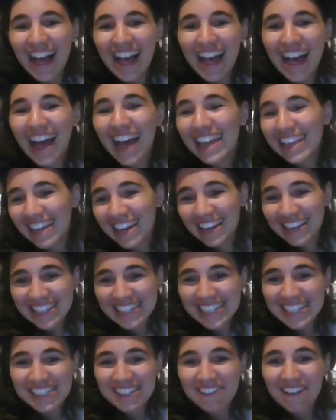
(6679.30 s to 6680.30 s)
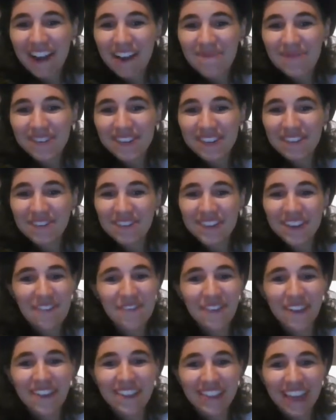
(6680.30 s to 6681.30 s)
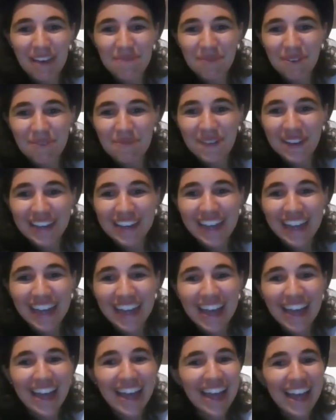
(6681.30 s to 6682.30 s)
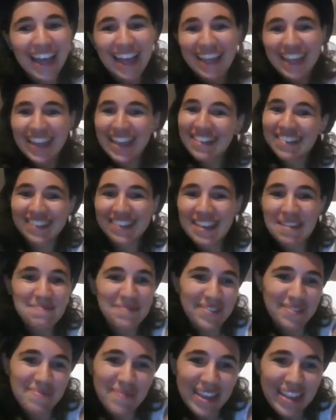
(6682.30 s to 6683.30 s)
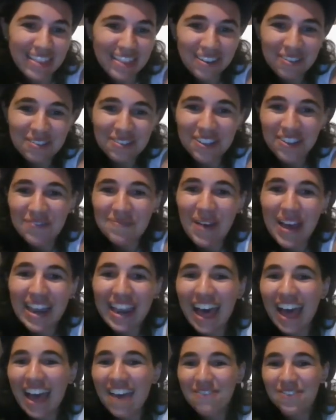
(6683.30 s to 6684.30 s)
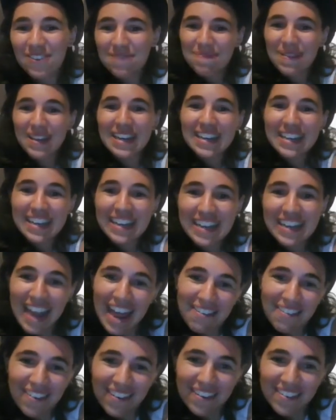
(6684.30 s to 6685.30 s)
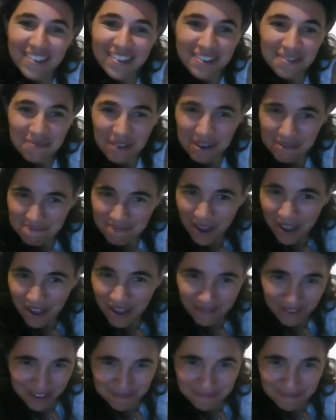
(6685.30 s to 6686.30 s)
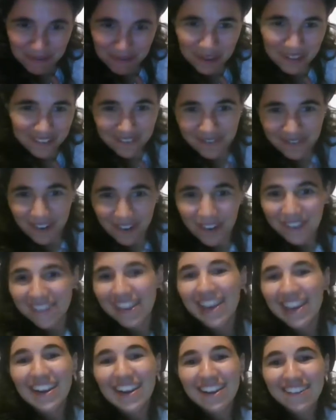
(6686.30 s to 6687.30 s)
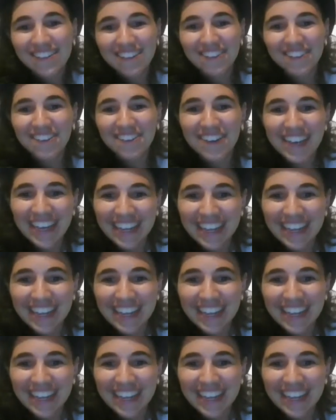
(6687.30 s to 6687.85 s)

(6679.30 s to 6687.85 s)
I can't describe to you what I felt that moment. It seemed to me that all of my life had been narrowed to one perfect point of rose-coloured joy.